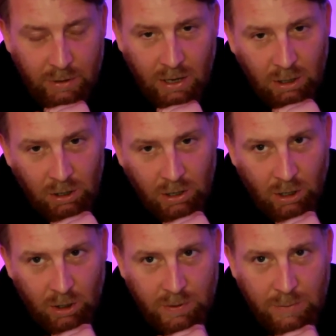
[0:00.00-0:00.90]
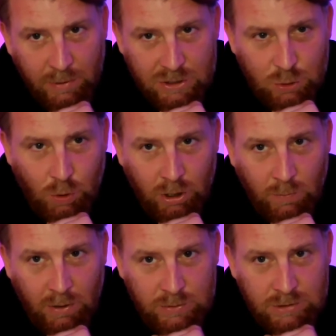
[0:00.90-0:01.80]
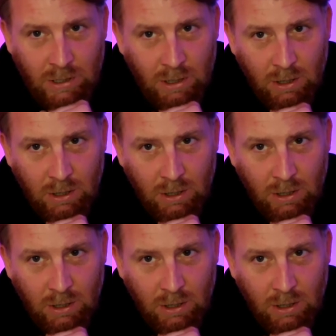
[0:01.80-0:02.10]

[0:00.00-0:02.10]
A lot of people are talking about,